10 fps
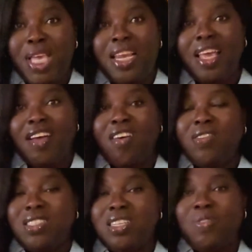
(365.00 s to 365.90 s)
being in
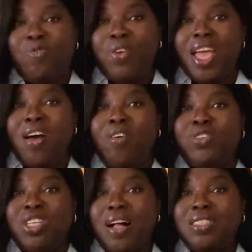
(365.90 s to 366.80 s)
constant fear
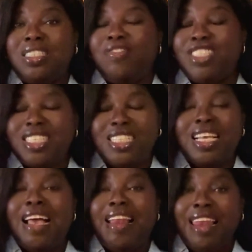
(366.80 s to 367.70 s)
of child
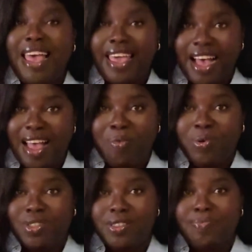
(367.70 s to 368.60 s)
services like I
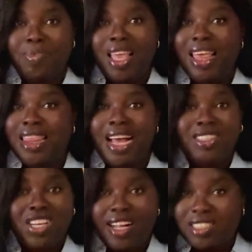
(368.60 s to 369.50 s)
was.
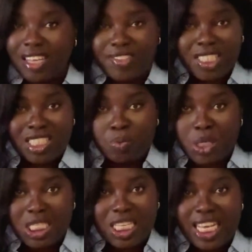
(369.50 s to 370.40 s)
That child services
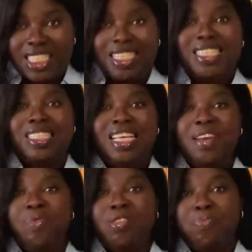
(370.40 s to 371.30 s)
PTSD
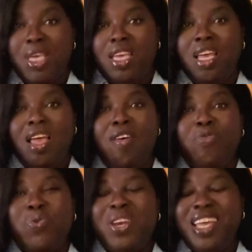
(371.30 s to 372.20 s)
stayed with me
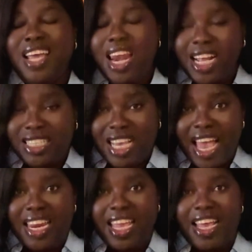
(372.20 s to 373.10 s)
for nearly
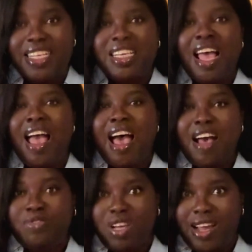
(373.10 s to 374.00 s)
10 years
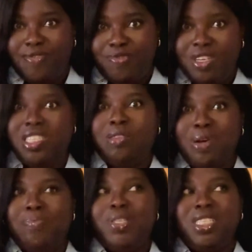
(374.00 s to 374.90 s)
after I'd finished
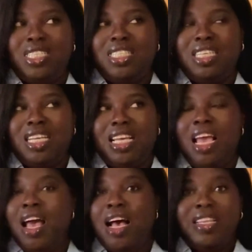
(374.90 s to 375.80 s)
my PGCE.
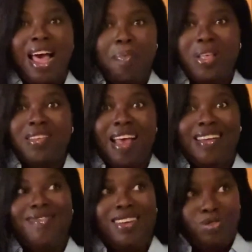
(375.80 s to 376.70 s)
That means
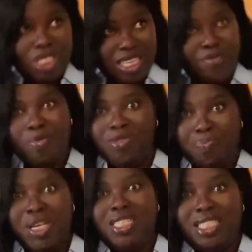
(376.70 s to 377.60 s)
I'd graduated from the
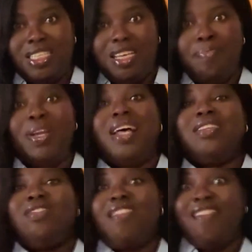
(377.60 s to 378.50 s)
PGCE, but
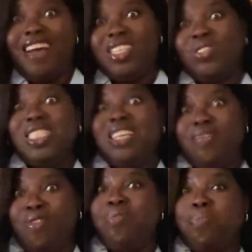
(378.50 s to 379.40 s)
I'd not
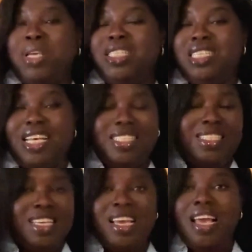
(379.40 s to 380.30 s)
graduated from the
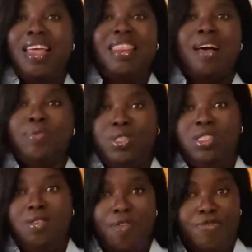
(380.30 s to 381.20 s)
PTSD. That was
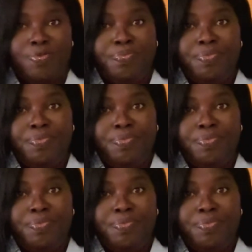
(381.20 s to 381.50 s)
tough.